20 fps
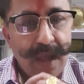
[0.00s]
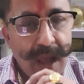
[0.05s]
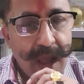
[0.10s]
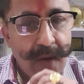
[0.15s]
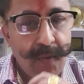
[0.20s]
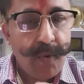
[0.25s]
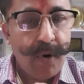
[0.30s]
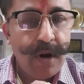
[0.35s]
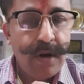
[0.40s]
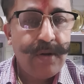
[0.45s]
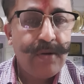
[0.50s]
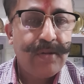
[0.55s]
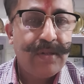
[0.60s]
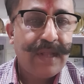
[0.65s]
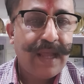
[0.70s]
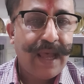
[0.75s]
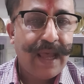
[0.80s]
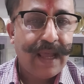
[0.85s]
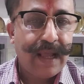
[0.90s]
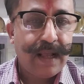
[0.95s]
I want to
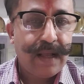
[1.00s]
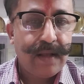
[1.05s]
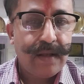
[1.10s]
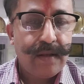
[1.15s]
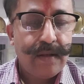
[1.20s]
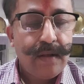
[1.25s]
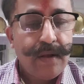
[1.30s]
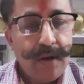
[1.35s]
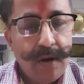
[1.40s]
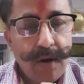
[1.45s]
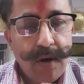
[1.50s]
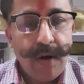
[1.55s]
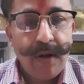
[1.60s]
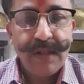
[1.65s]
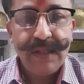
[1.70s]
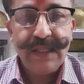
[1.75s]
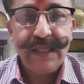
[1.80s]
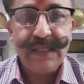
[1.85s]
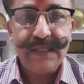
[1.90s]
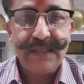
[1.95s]
thank
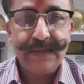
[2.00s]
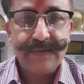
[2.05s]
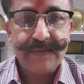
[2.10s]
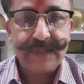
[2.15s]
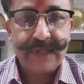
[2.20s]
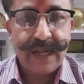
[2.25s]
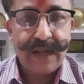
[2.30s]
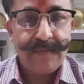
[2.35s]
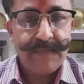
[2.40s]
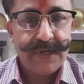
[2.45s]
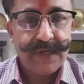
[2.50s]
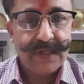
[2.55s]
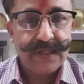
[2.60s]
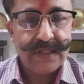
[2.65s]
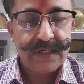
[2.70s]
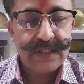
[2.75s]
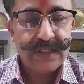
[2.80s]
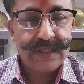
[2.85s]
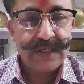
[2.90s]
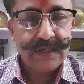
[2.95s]
all these
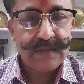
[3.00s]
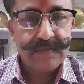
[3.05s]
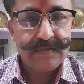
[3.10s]
subscribers